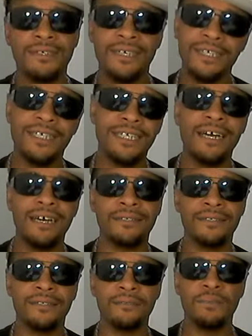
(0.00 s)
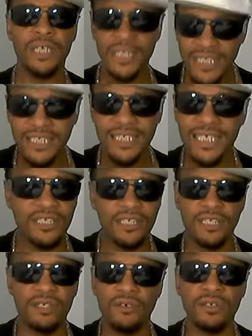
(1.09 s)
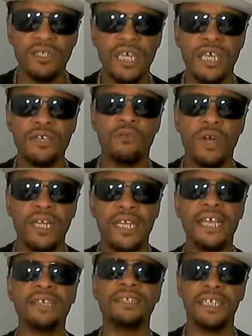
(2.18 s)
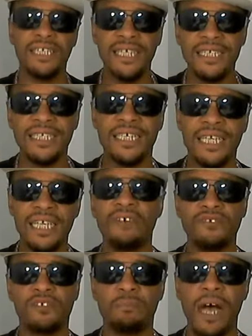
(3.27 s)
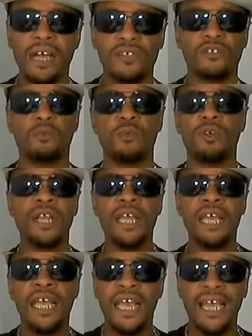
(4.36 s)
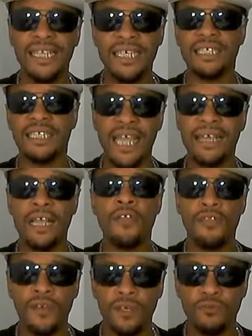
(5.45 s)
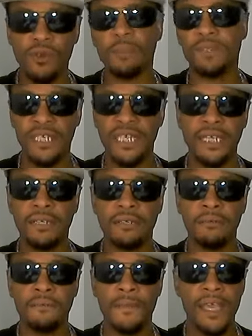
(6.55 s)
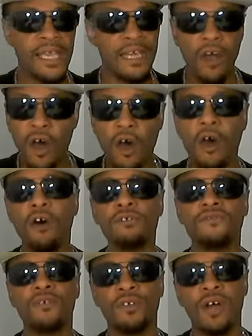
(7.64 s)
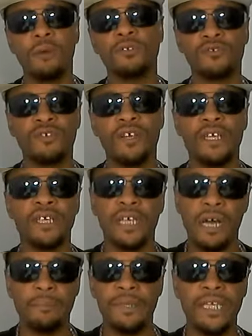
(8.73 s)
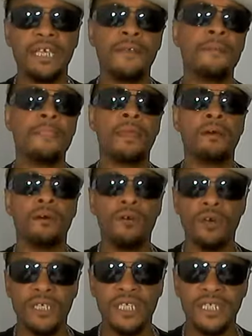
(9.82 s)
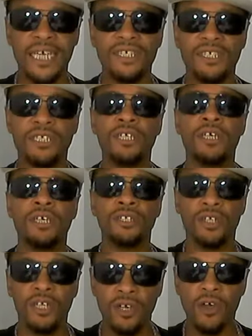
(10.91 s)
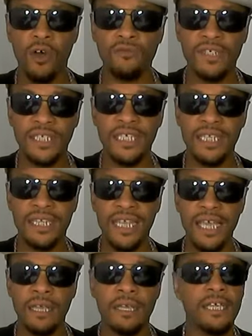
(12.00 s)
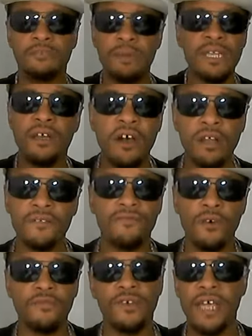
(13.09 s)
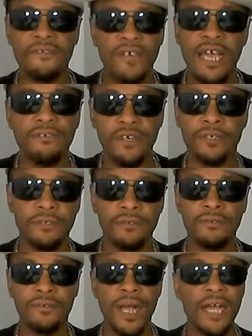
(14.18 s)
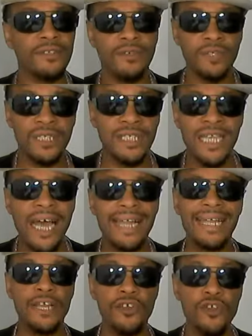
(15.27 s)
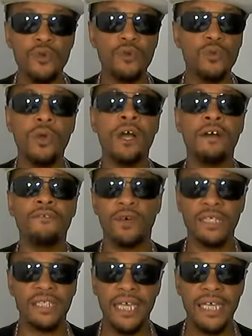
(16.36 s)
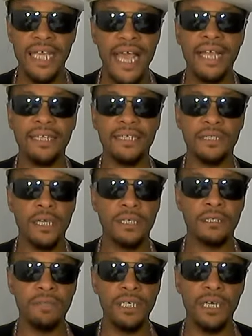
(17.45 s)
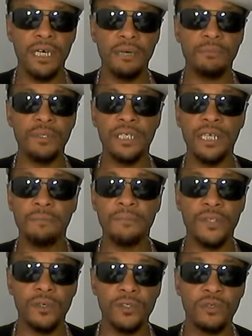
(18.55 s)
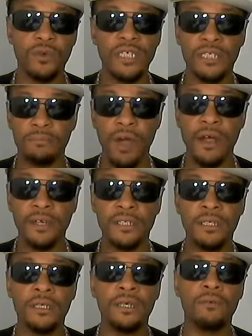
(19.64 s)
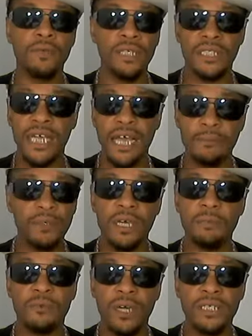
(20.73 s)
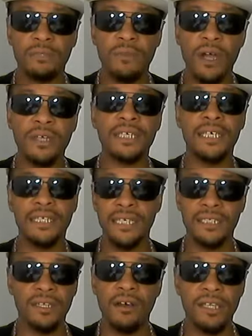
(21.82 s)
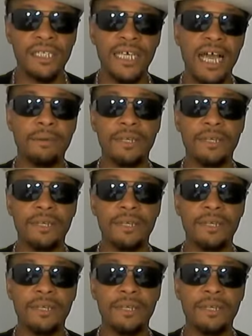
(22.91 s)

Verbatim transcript: And he does. Because he says he's gonna tell you what it is, and he doesn't he loves his boxing sport and doesn't like the corruption in it. He calls for an arbitrary company or organization to look oversee the thing. He's been calling for it for forever, right? So this is not new for Teddy Atlas to be uh, putting up those question marks when it's time to put up question marks. He does it all the time.